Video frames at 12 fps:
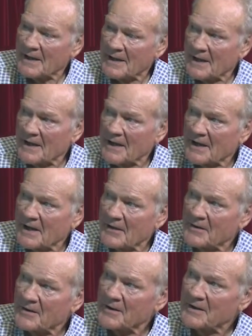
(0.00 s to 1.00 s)
Uh,
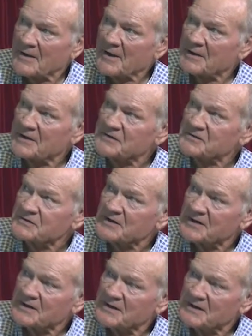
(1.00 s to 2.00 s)
and this is
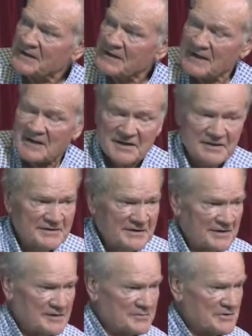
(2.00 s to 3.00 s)
a the
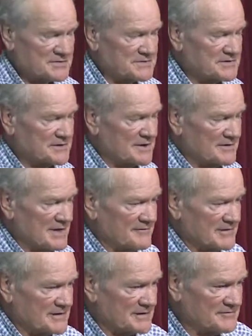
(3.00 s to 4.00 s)
other person who got
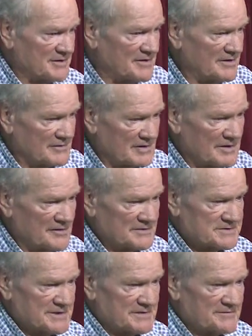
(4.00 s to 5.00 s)
heavily involved, along with
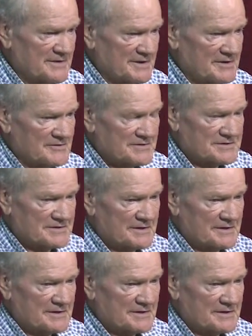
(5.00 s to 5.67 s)
Jane Fonda, was the